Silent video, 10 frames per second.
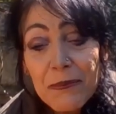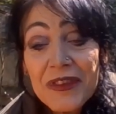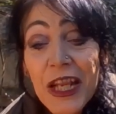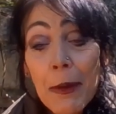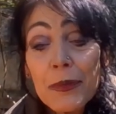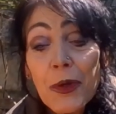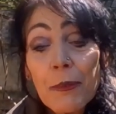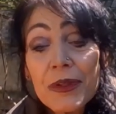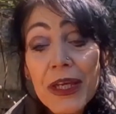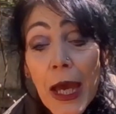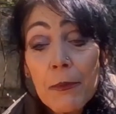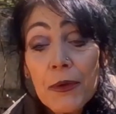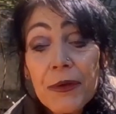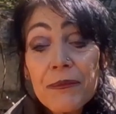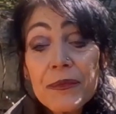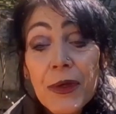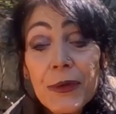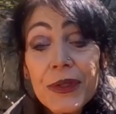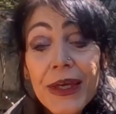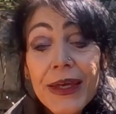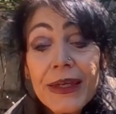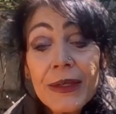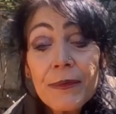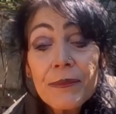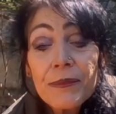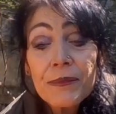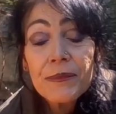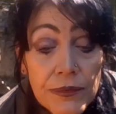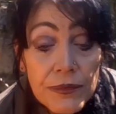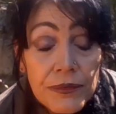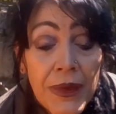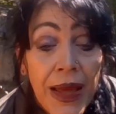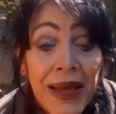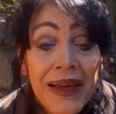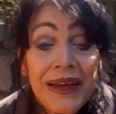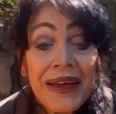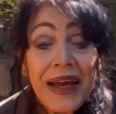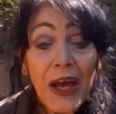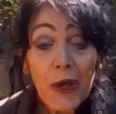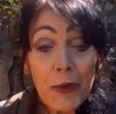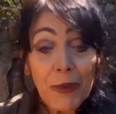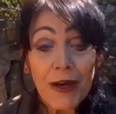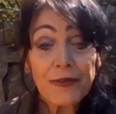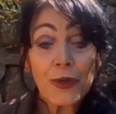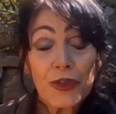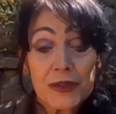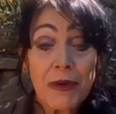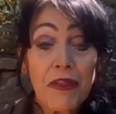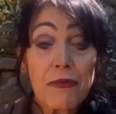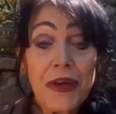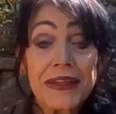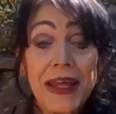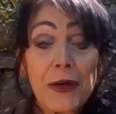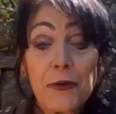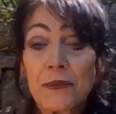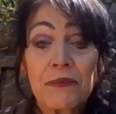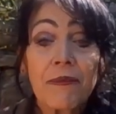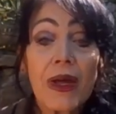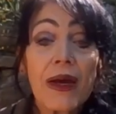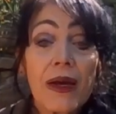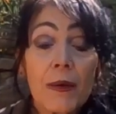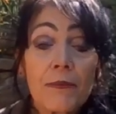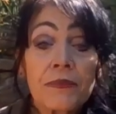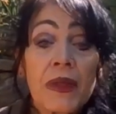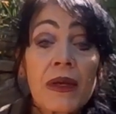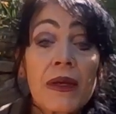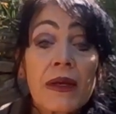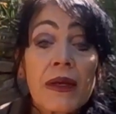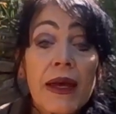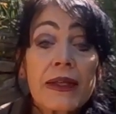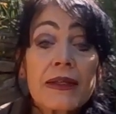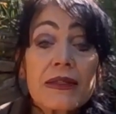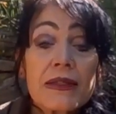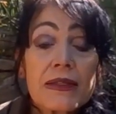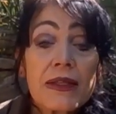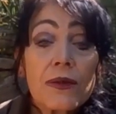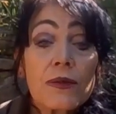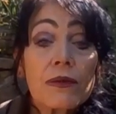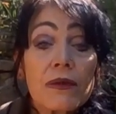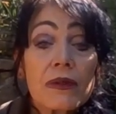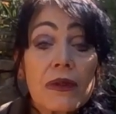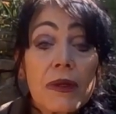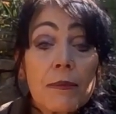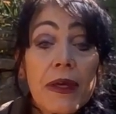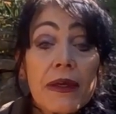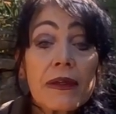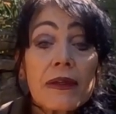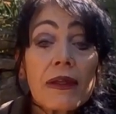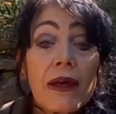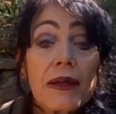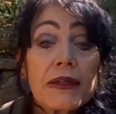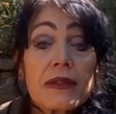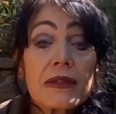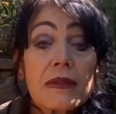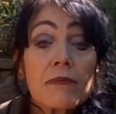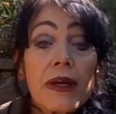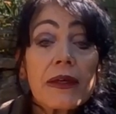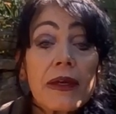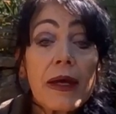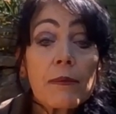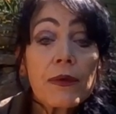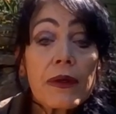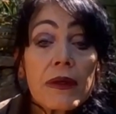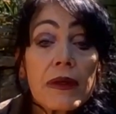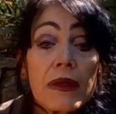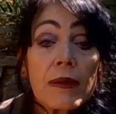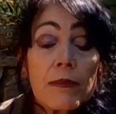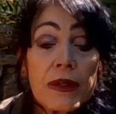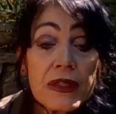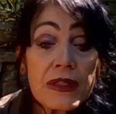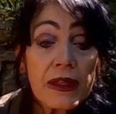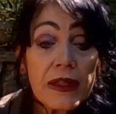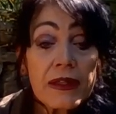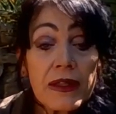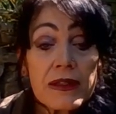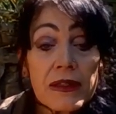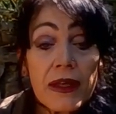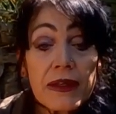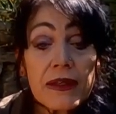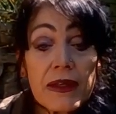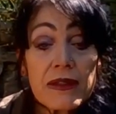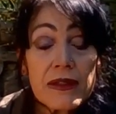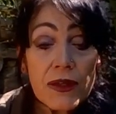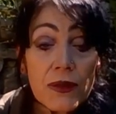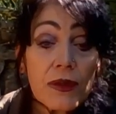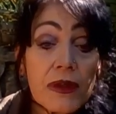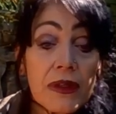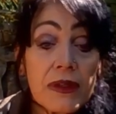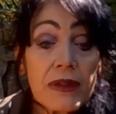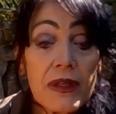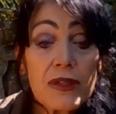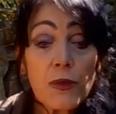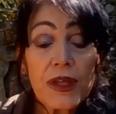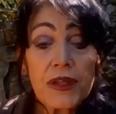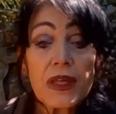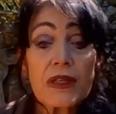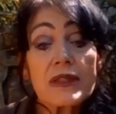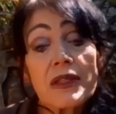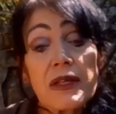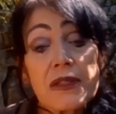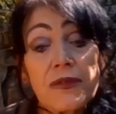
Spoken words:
laptop, the camera. Okay, I hope I haven't lost my thread now, and it's still a bit in the light, my camera, in the sun. It doesn't like it, so it does weird things, starts